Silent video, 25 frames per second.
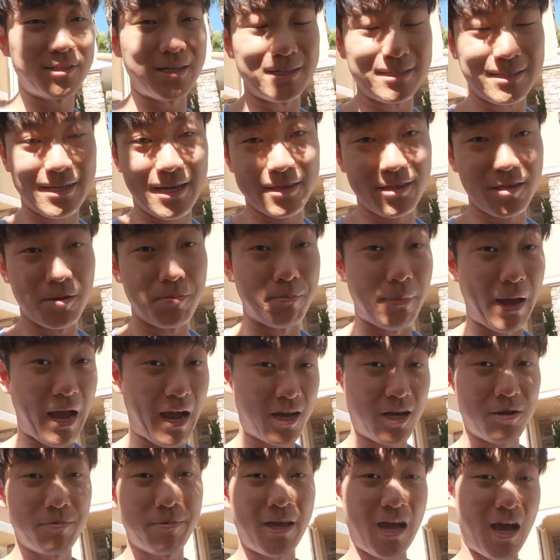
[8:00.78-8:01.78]
let's get the
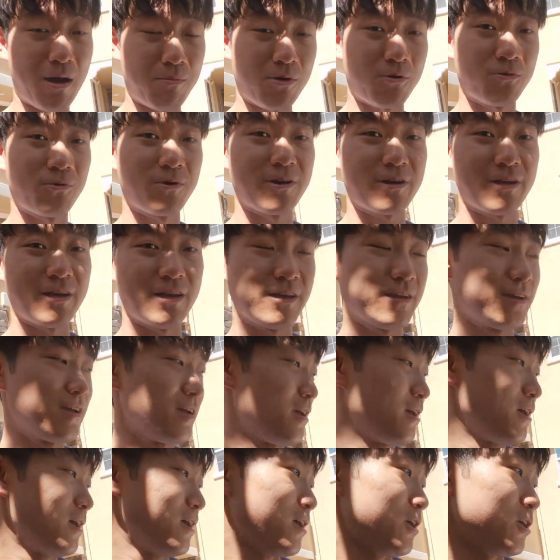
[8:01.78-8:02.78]
backup camera working.
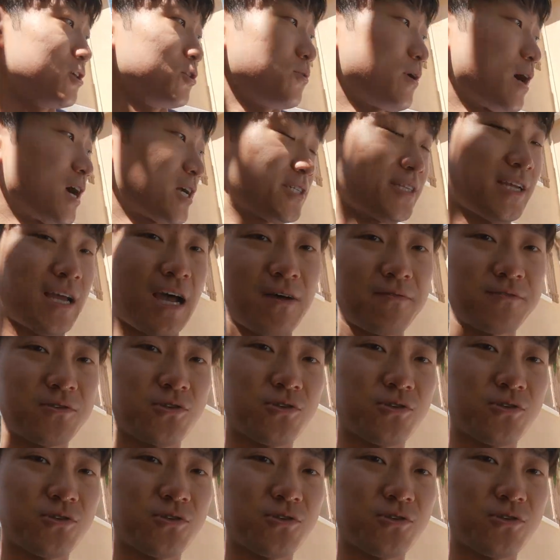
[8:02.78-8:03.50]
You actually have